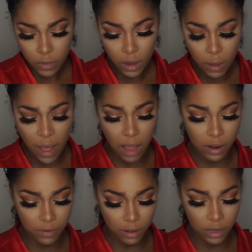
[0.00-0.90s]
powder
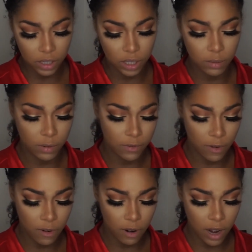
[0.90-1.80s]
foundations
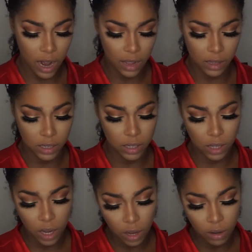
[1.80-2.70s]
before, and this is
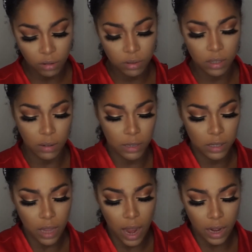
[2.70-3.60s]
new, so I'm
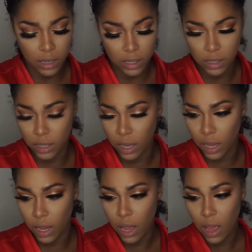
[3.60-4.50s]
excited to see